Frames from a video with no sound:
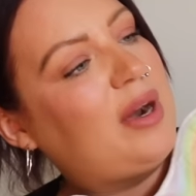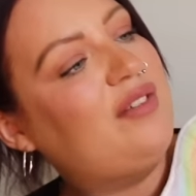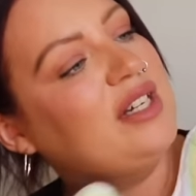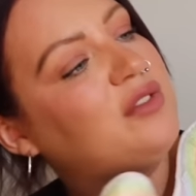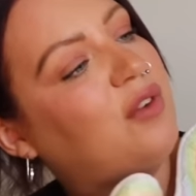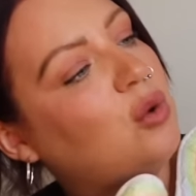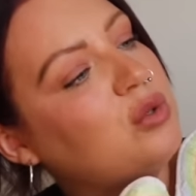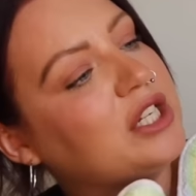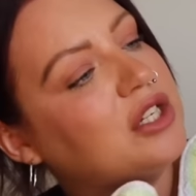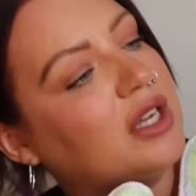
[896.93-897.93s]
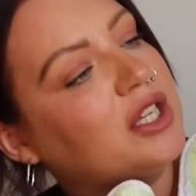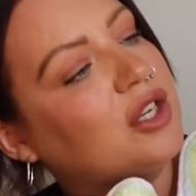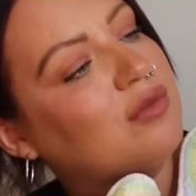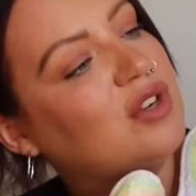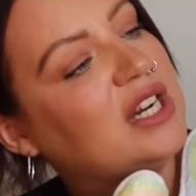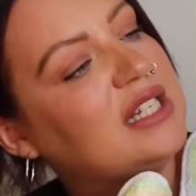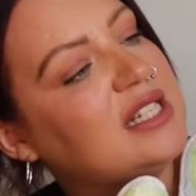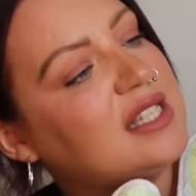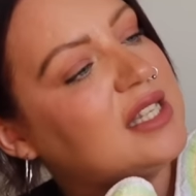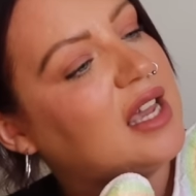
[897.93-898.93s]
where it's folded, like you can really
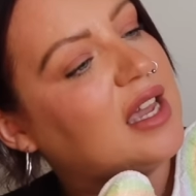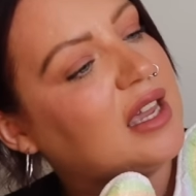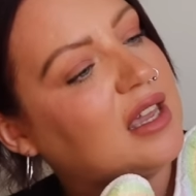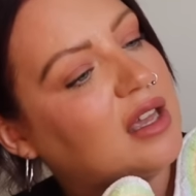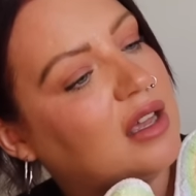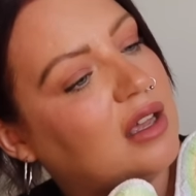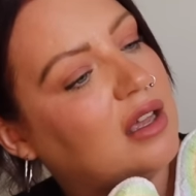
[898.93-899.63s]
see